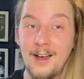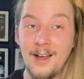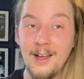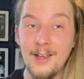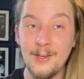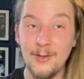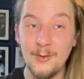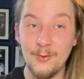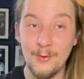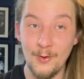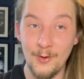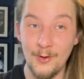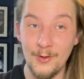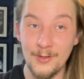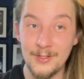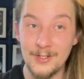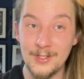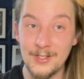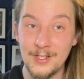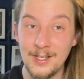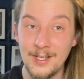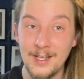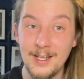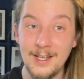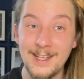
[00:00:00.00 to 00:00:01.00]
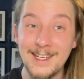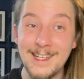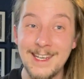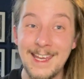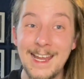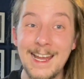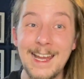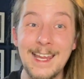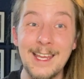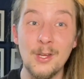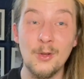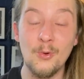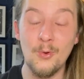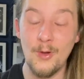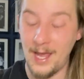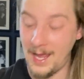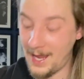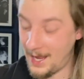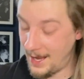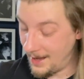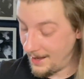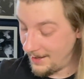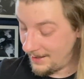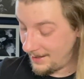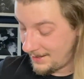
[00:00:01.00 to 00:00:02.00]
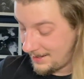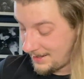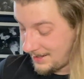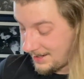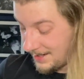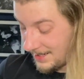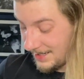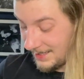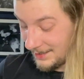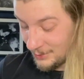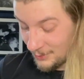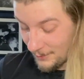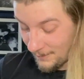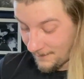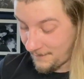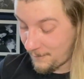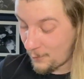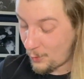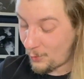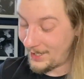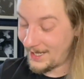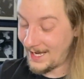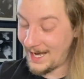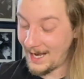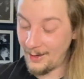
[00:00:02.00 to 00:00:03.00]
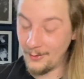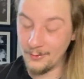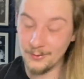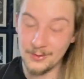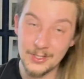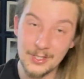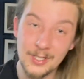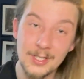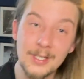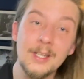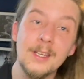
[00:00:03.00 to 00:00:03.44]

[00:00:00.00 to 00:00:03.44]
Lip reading: You're not killing your hair. It's not falling out.